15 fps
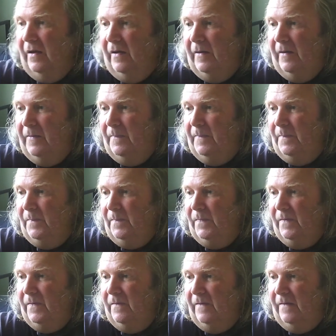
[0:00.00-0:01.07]

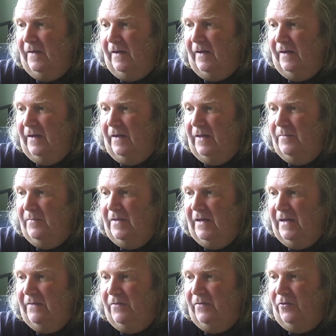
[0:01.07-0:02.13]
Um, right, let
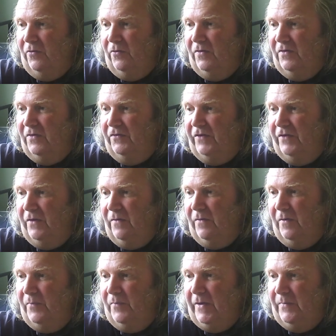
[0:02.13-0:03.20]
me have a look and see
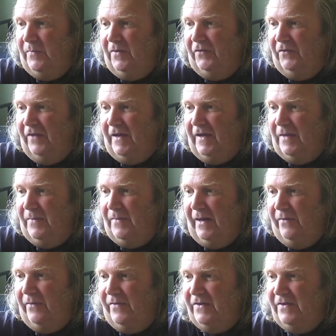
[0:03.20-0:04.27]
what people are saying
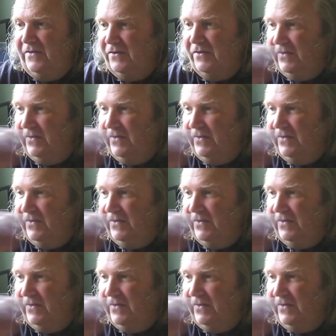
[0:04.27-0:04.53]
about this,